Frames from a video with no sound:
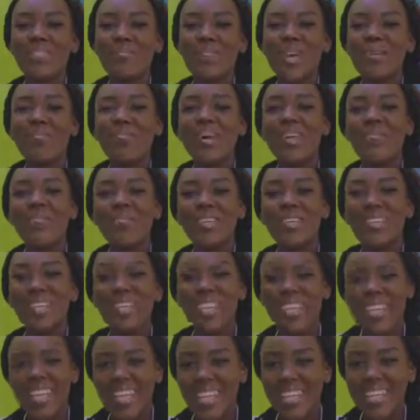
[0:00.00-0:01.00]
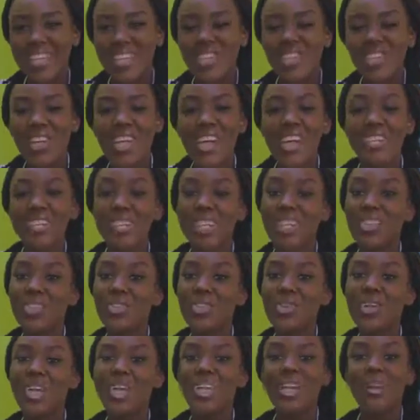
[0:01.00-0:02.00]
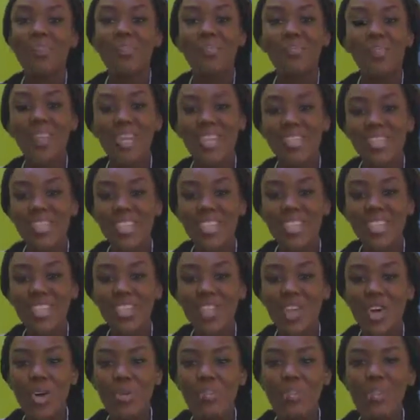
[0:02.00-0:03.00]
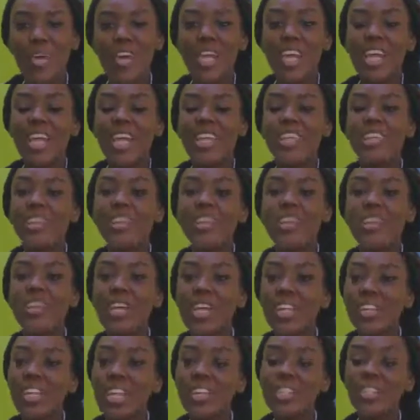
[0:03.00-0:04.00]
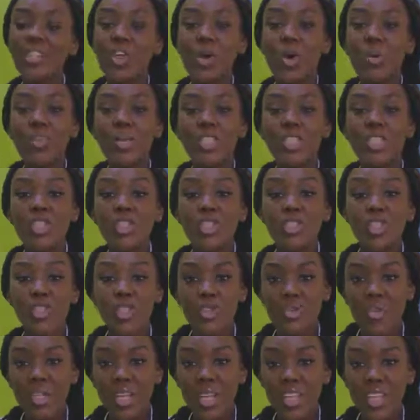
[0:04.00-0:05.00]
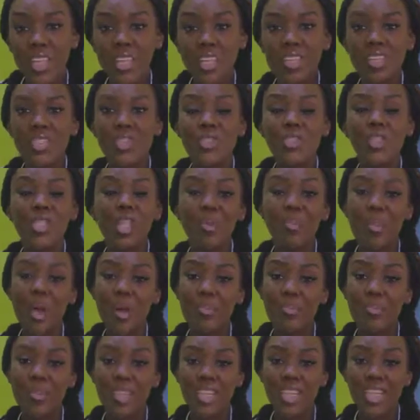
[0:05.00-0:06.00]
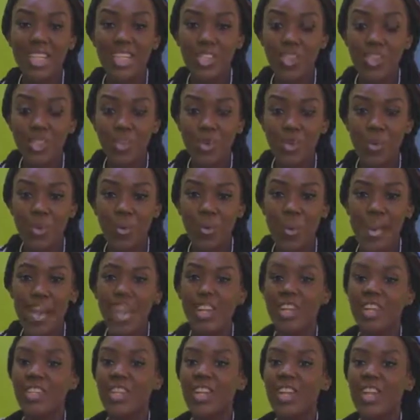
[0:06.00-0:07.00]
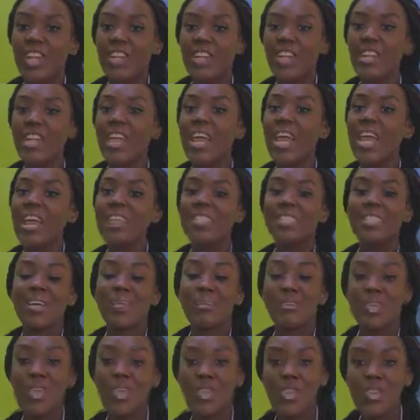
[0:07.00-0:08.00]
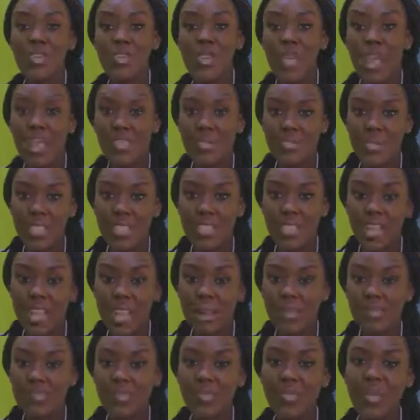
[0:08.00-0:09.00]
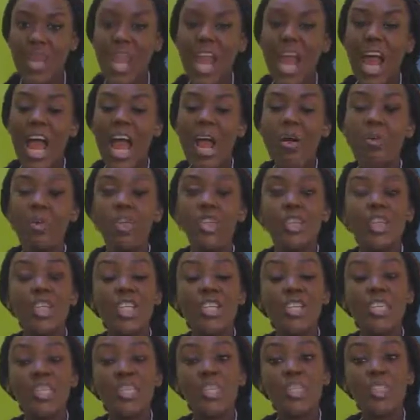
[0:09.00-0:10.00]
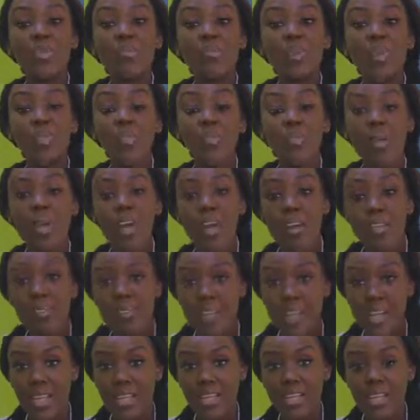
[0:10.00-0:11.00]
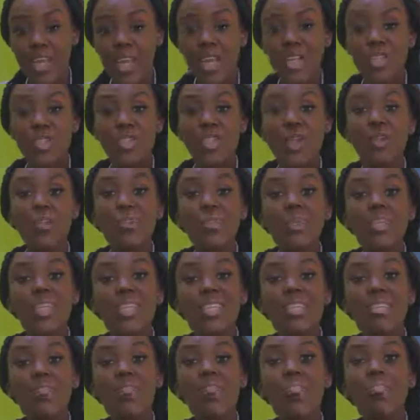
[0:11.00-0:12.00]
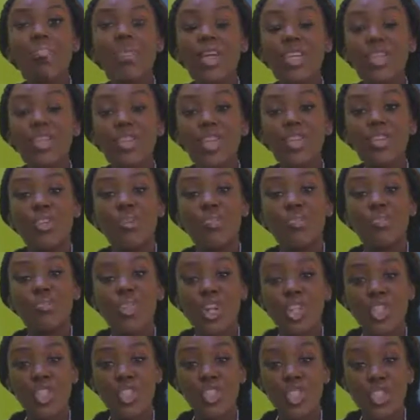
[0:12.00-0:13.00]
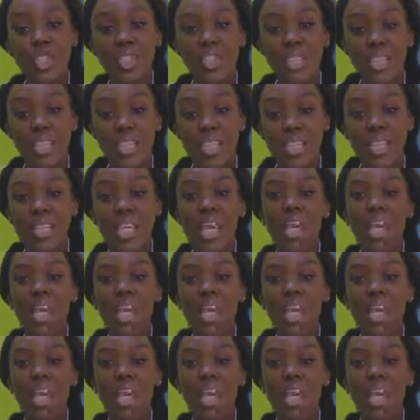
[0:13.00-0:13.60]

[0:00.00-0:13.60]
my Bambini kids, you guys are doing an amazing job. It's great that you always tune in to the Bambini show and learn something new every time. I want your teeth to be perfect, so please make sure you brush your teeth